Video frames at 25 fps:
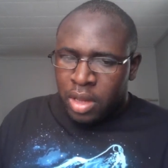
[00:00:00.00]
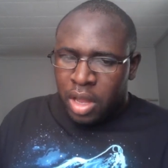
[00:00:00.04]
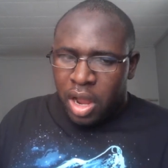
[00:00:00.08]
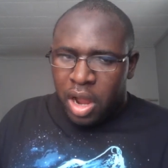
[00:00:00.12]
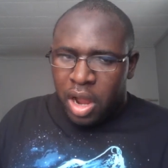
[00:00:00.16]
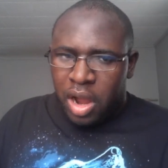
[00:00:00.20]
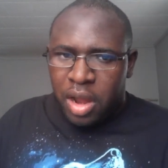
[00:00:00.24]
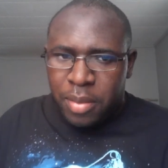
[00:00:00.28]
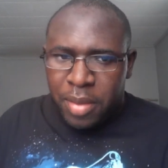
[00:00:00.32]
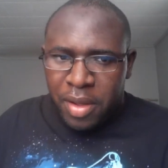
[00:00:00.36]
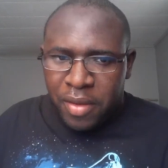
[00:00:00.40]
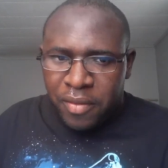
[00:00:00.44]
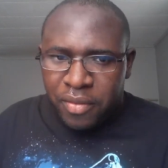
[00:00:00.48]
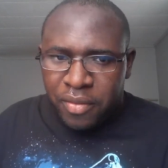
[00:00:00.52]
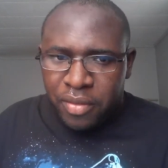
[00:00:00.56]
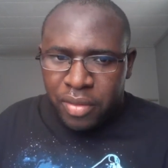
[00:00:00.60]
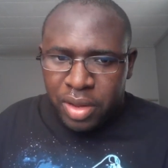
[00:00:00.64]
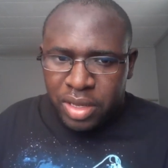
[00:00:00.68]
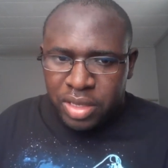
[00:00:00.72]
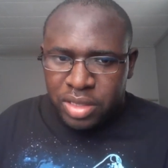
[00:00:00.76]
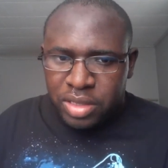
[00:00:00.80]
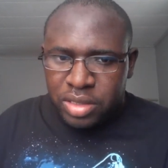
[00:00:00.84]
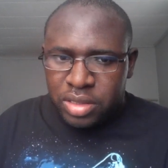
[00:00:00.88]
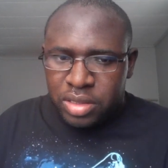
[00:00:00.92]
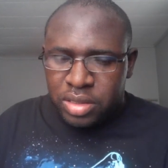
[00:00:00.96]
All right, my
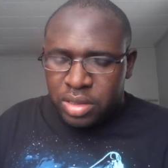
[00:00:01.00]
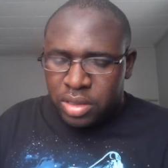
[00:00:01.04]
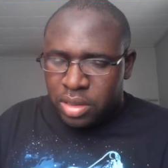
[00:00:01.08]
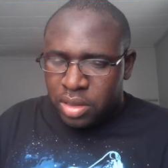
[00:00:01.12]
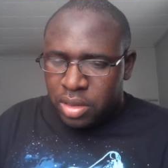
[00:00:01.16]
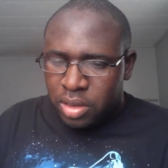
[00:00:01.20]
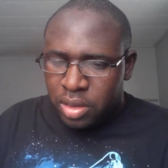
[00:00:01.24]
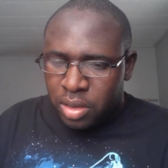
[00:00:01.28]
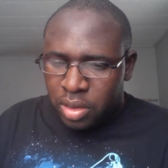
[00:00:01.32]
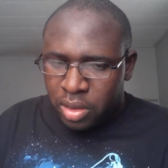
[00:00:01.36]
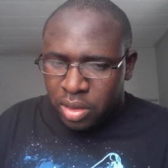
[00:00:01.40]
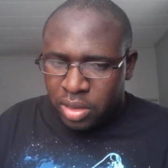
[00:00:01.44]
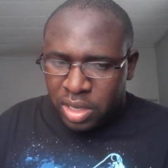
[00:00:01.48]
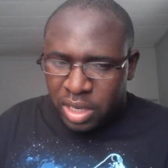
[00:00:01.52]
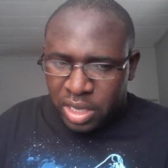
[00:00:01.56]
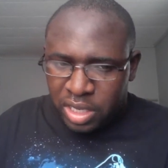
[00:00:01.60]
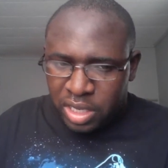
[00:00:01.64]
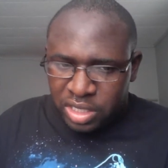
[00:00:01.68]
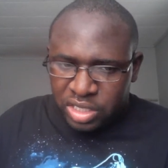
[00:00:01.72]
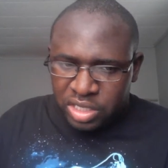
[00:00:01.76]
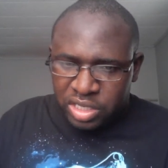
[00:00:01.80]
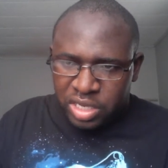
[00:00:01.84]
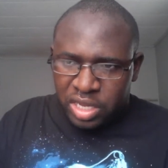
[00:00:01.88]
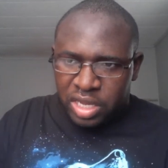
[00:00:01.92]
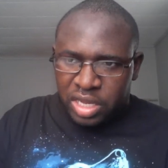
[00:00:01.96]
friends. Hold on a
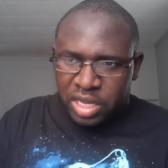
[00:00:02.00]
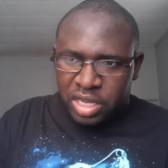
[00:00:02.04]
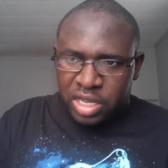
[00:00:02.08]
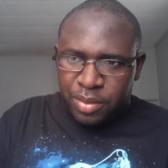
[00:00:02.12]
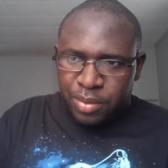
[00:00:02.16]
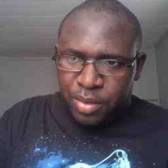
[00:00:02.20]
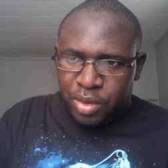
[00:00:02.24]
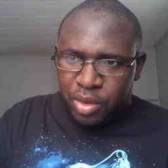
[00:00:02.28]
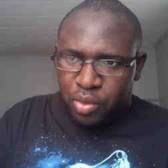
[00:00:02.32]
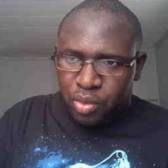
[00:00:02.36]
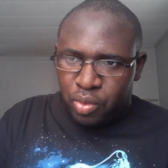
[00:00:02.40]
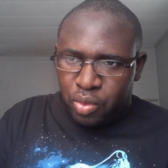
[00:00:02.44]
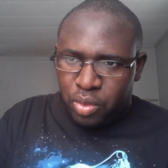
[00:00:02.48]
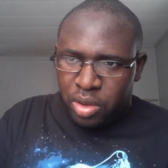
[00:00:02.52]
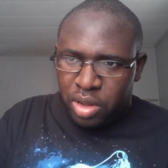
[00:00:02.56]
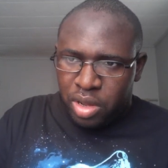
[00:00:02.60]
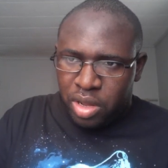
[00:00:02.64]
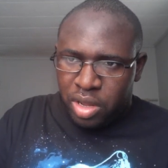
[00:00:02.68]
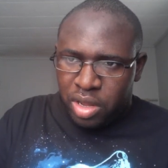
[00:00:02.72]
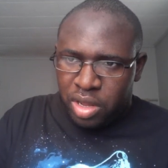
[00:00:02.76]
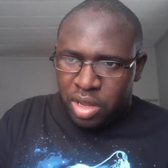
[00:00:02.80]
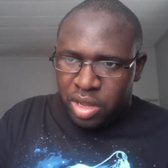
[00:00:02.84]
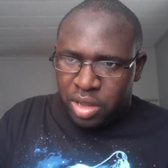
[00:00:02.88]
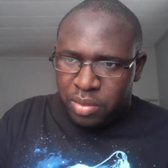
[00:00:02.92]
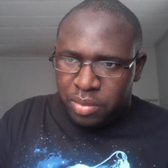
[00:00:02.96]
sec. Give me
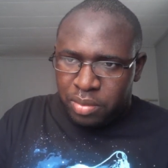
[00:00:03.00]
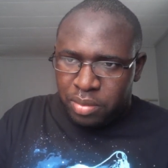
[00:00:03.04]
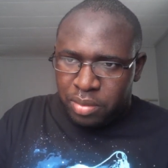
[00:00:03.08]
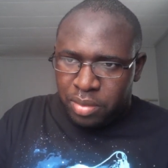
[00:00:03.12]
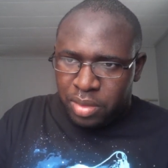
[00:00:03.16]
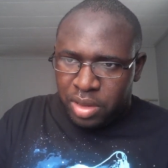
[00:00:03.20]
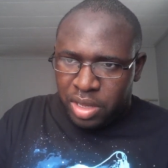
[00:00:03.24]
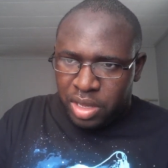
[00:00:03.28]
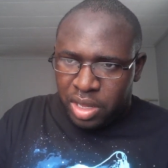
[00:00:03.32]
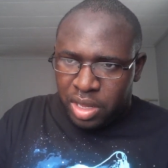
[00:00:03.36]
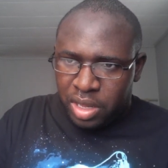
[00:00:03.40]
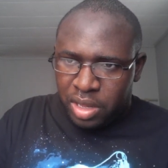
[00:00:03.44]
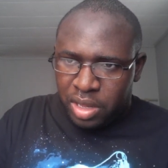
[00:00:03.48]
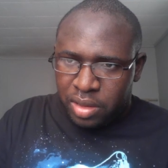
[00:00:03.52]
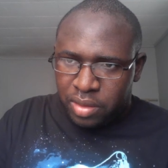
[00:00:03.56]
one minute.